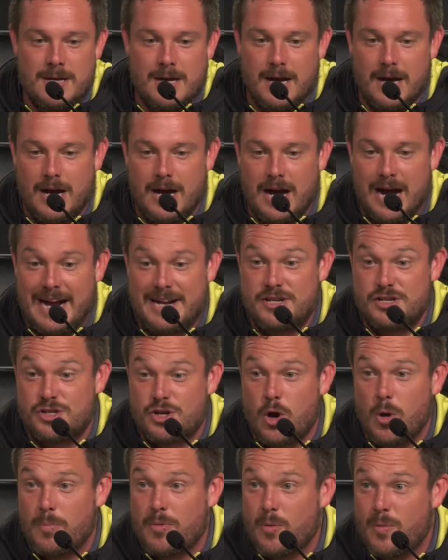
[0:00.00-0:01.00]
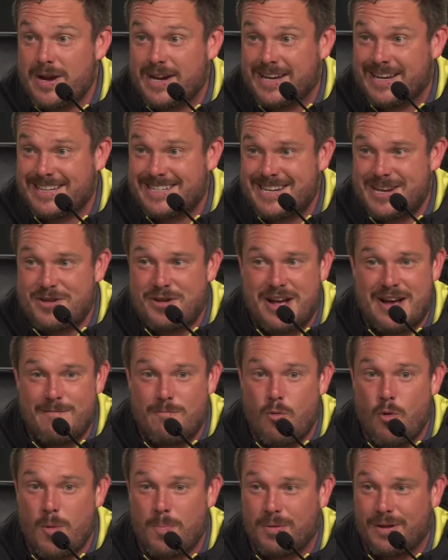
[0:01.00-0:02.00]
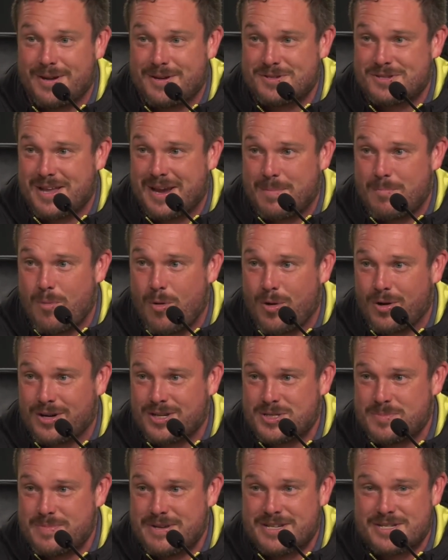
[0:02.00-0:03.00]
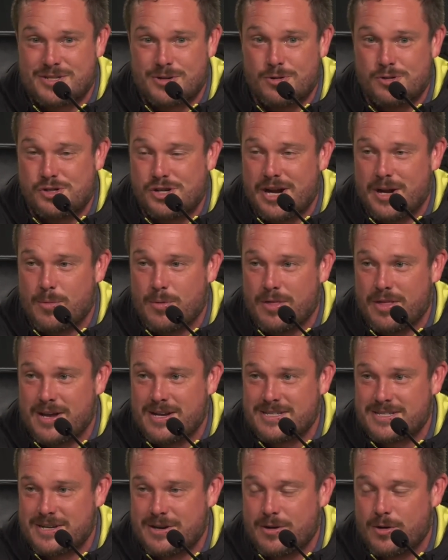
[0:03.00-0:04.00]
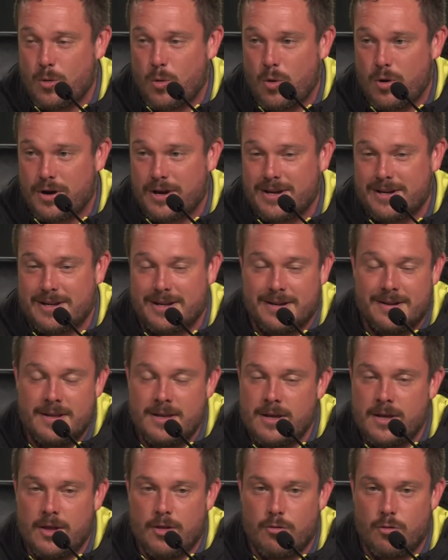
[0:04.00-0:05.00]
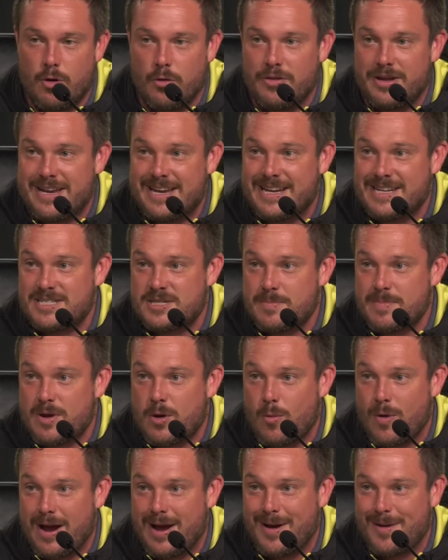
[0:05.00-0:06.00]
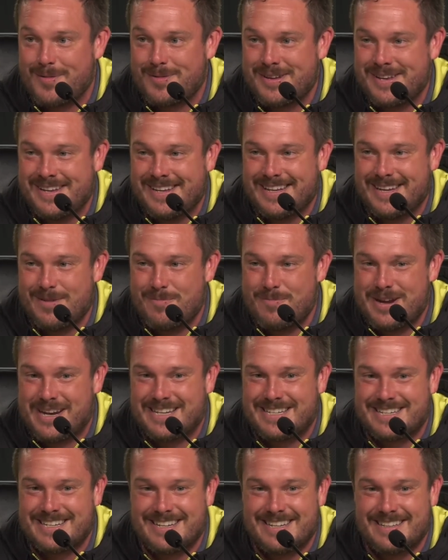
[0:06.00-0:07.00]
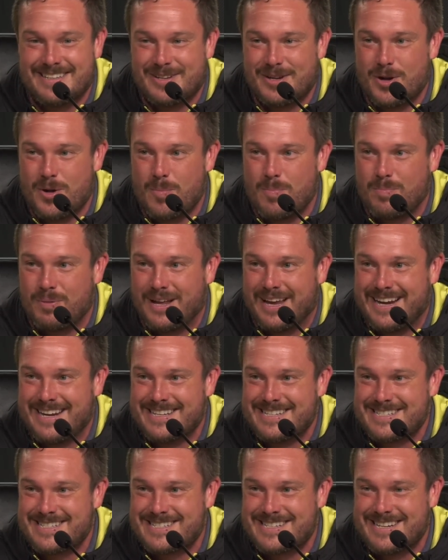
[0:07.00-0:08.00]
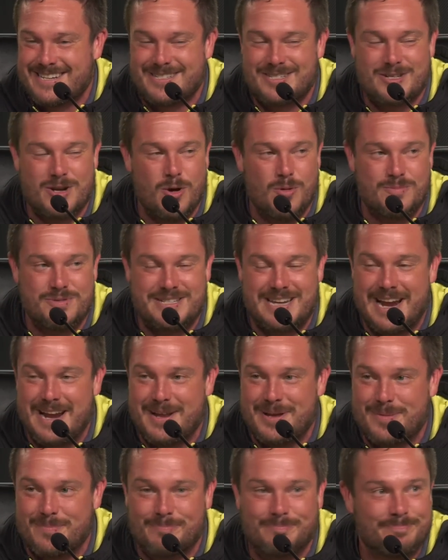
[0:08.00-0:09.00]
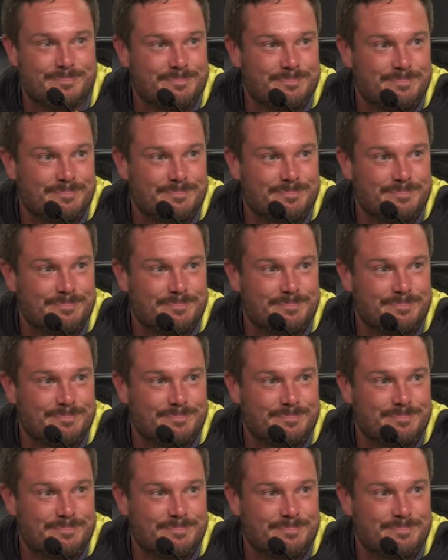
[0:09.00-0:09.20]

I just hope that we can continue to have more players like Marcus be associated with us here at Oregon, and thrilled that he gets to be around and we get to, you know, play in his home stadium.